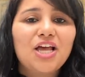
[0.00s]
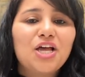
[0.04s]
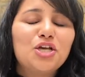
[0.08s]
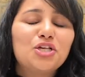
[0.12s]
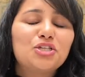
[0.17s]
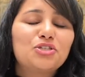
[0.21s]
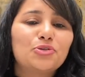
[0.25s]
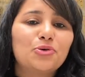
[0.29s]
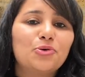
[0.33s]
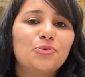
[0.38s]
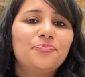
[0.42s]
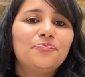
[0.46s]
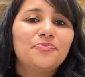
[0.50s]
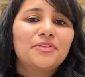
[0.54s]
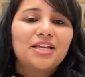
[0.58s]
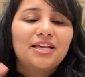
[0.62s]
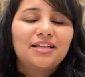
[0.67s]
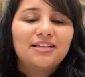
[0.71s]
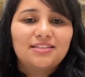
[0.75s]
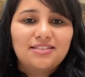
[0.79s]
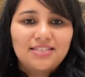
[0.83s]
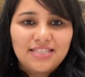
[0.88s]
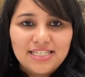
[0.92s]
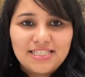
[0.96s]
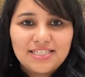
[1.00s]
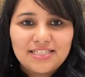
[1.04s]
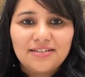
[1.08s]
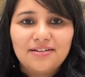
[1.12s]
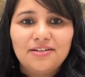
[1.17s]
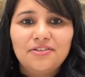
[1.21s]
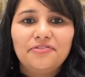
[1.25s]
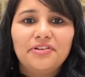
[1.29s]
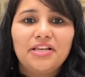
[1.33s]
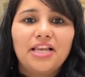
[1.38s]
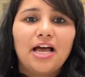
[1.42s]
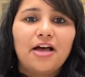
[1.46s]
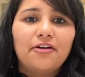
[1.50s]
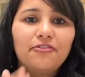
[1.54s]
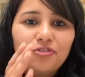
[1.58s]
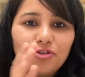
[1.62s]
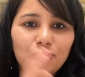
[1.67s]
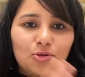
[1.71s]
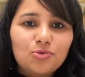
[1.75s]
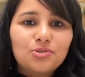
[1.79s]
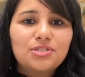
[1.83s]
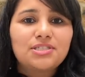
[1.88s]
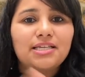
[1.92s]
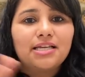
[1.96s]
So this year we'll have
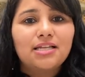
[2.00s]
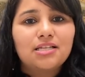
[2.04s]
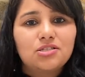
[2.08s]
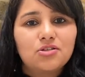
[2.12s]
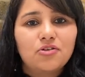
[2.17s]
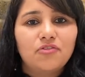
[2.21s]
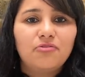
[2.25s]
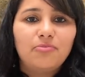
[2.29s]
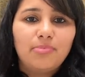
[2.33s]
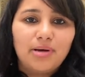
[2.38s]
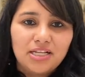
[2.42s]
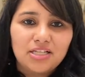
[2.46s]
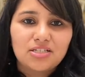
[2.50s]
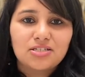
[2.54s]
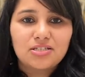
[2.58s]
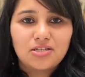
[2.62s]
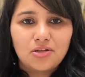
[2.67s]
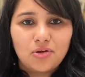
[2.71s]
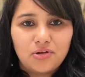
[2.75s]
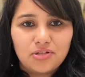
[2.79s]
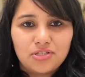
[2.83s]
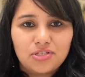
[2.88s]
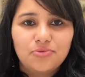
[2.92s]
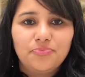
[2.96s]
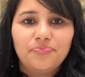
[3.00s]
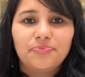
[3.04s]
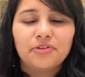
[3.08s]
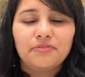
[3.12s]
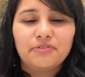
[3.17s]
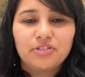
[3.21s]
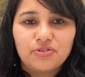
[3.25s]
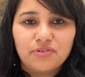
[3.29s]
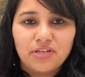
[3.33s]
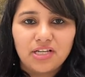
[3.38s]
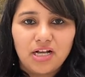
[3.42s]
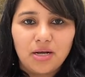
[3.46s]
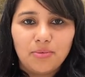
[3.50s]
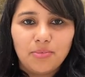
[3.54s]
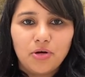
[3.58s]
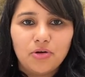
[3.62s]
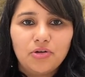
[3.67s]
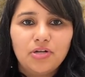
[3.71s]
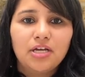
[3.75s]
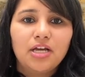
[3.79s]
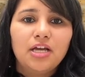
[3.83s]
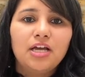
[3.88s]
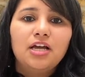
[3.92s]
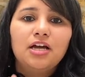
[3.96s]
two sets of bulk slots which will come out.